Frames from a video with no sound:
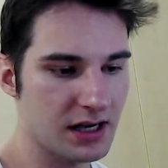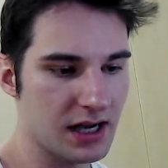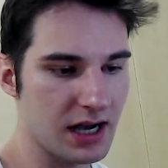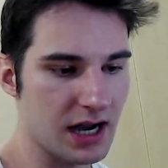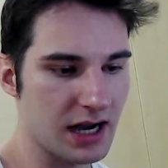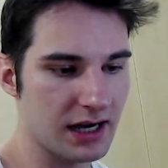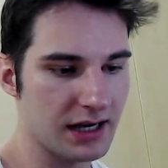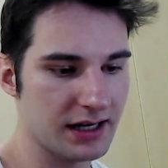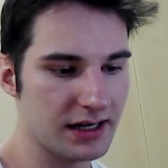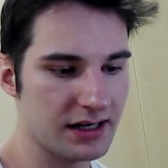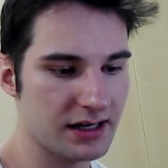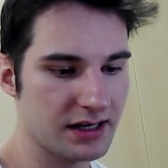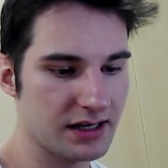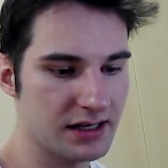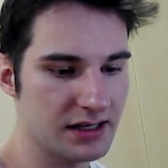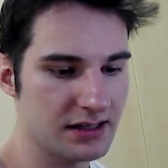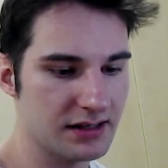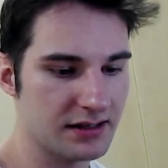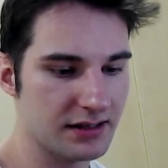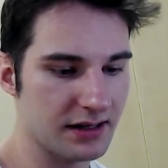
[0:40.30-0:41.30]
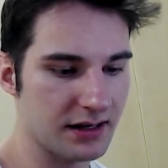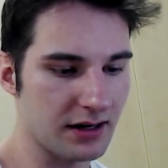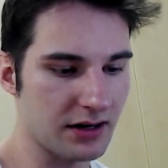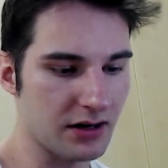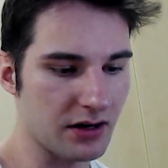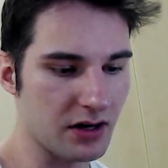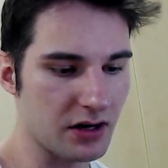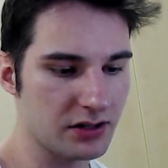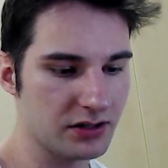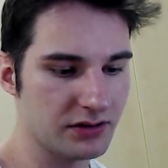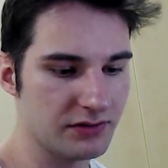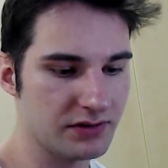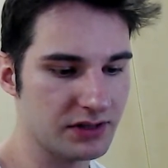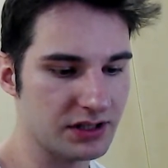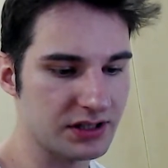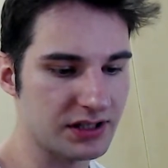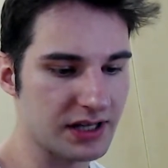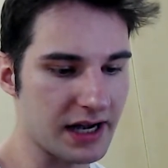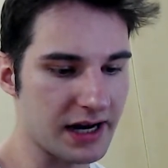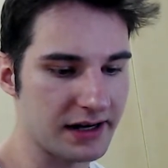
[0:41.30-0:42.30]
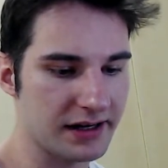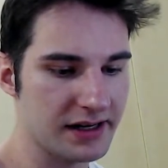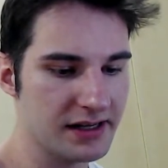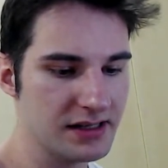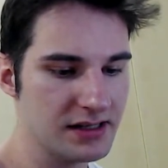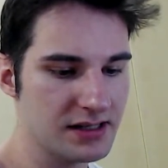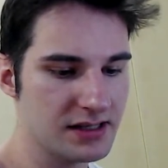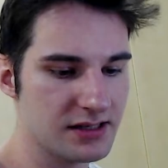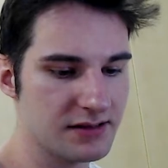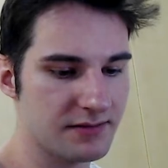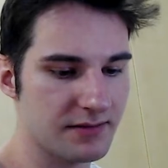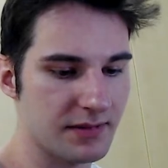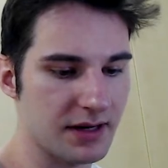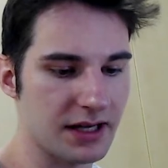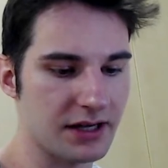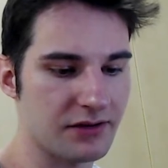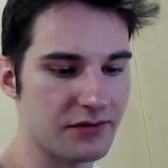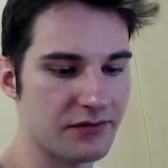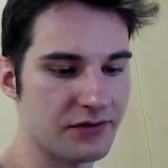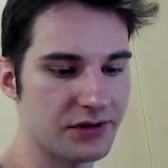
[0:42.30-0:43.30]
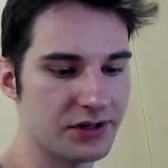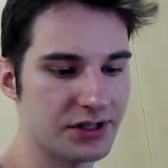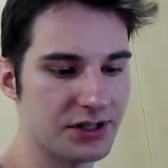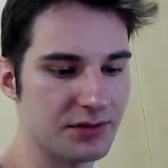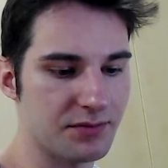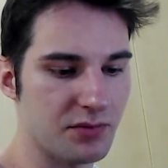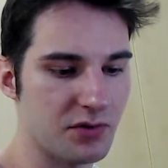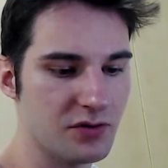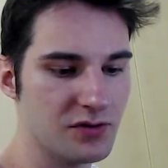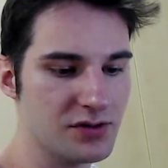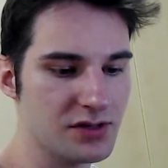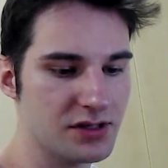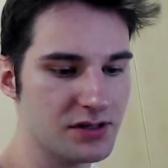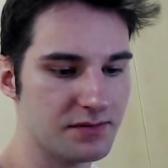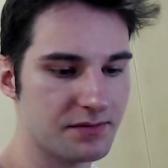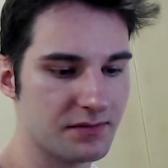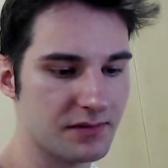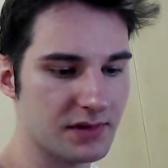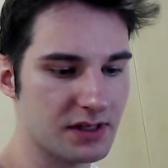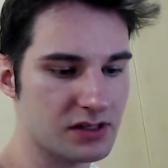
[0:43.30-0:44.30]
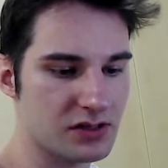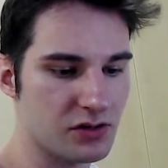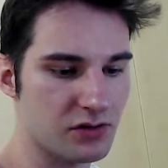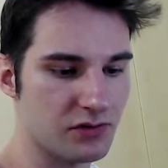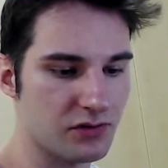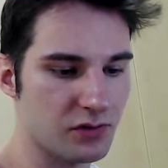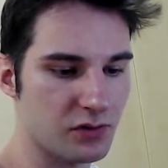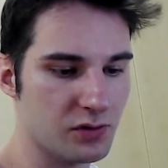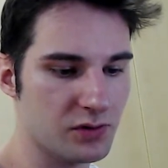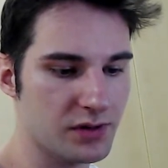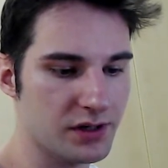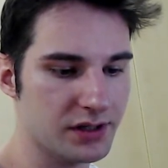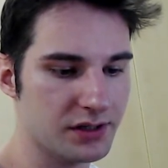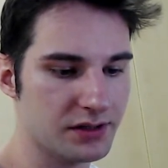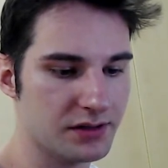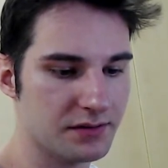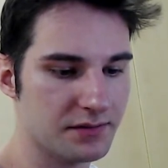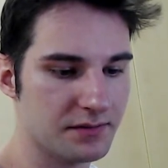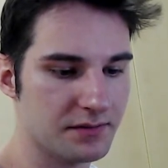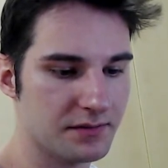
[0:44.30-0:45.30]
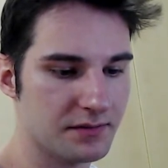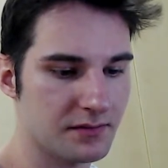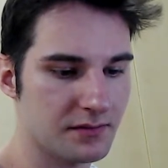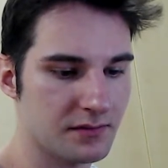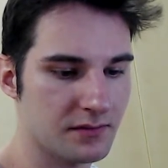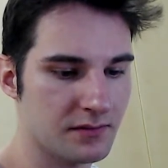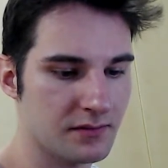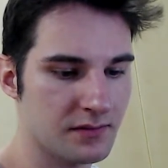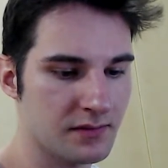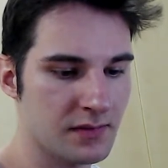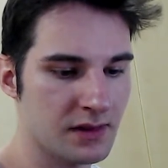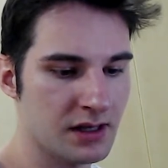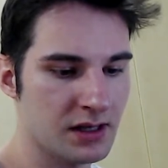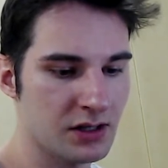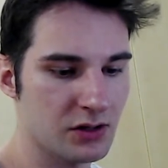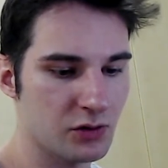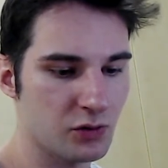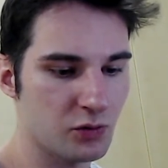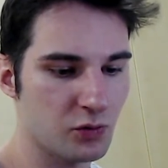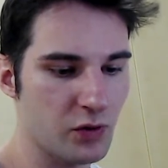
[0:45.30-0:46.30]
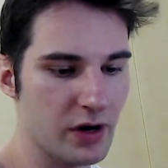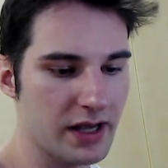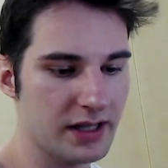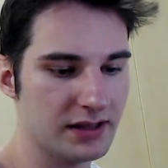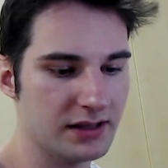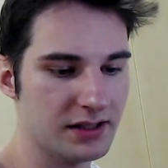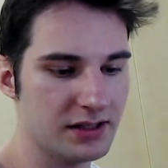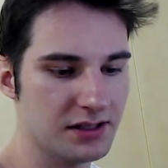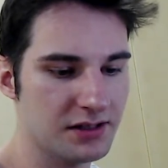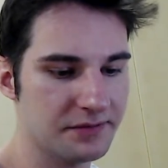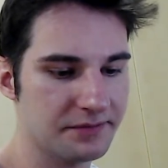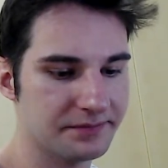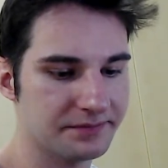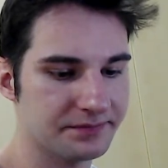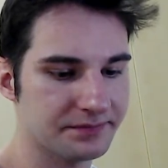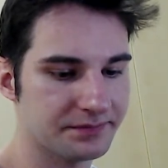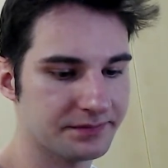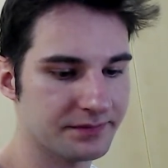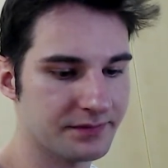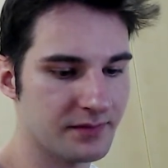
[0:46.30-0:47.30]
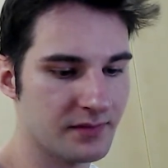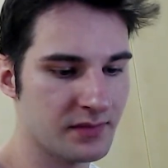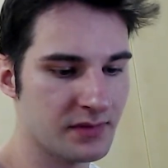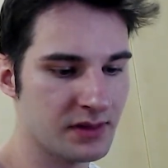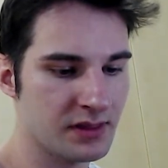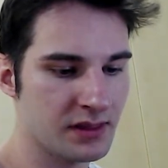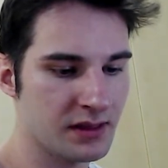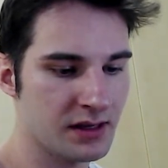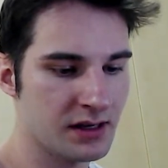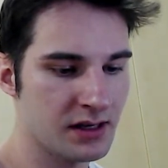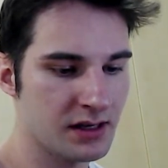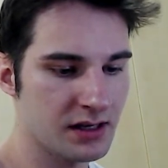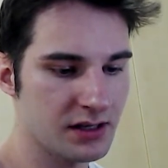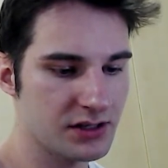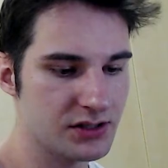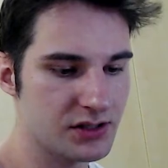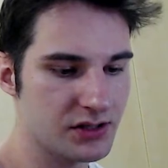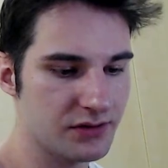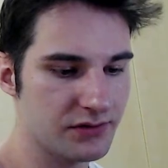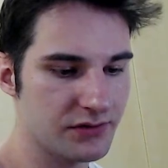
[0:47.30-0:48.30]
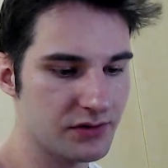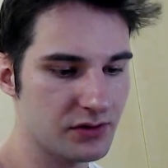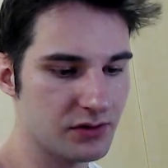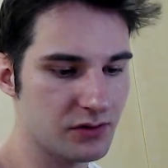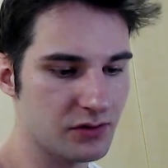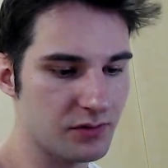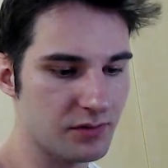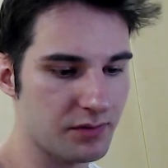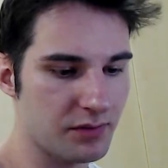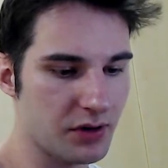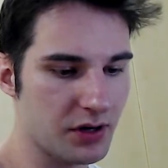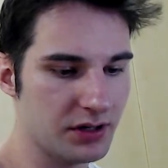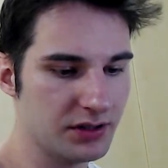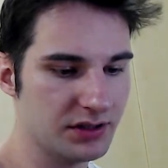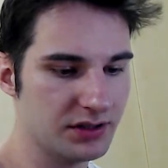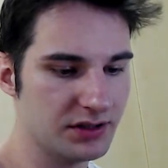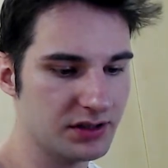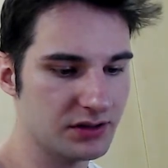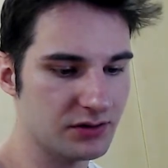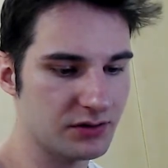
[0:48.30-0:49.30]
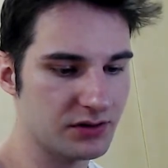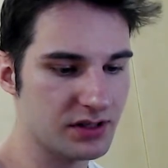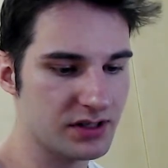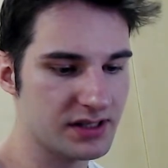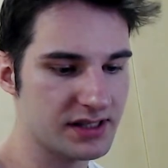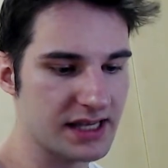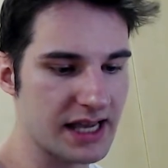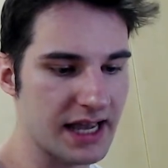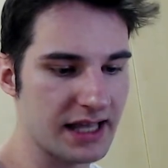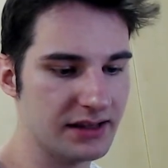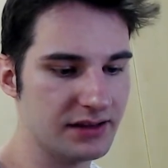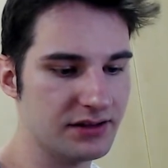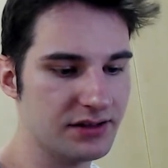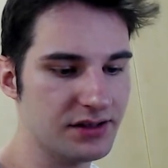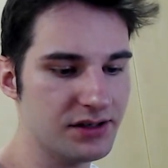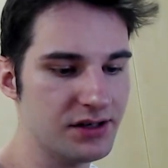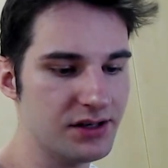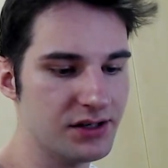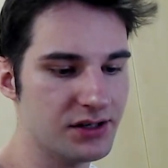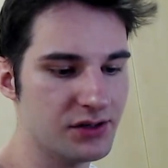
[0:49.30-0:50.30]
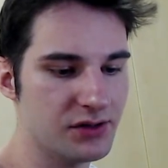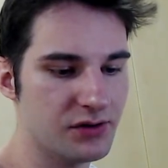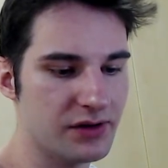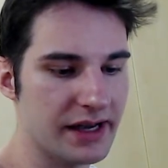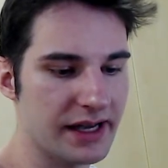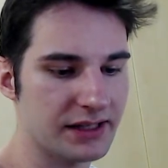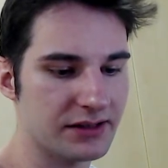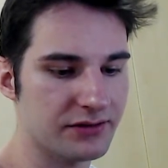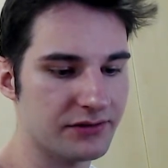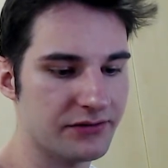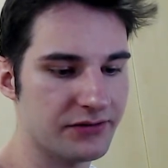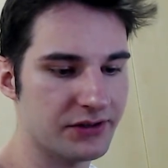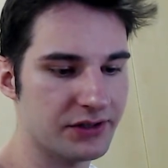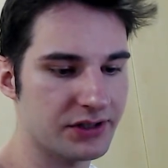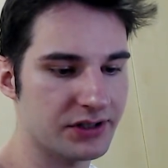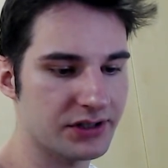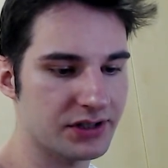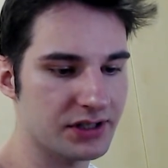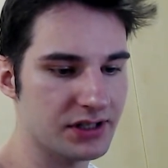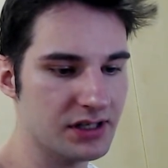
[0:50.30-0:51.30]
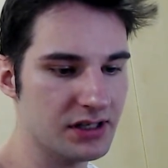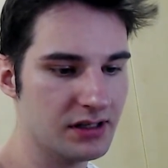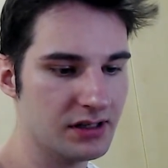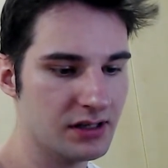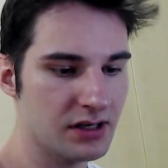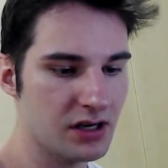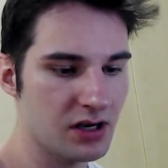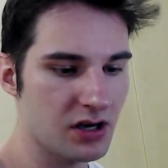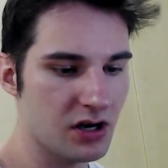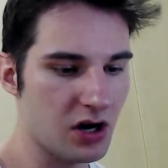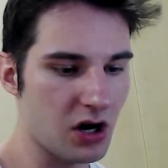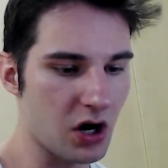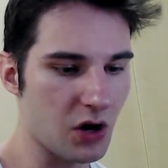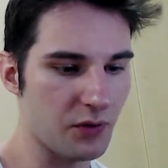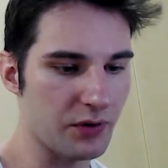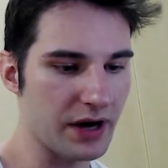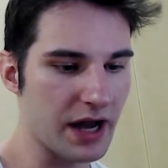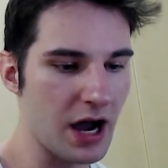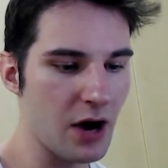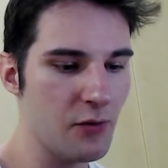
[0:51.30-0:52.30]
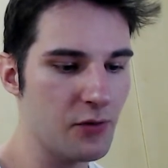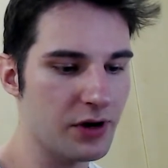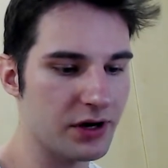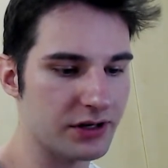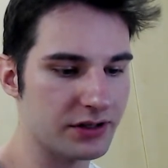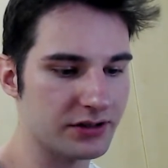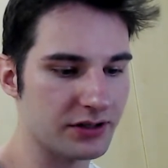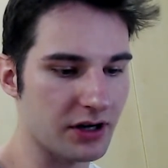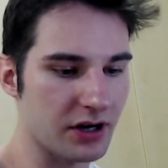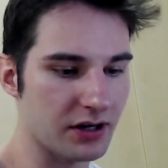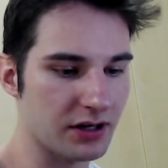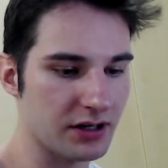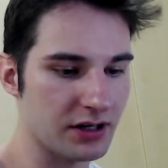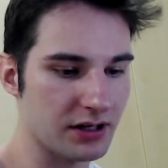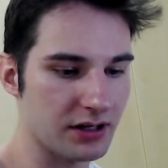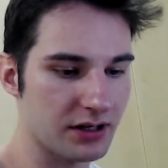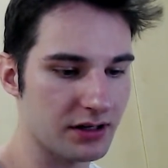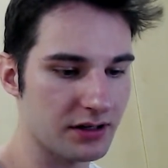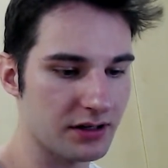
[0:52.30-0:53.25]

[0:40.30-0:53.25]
I hit a lot of the targets, like 30 plus. Let's go forward. 20. So if you point it into the center, you get 30. Oh, now we are talking.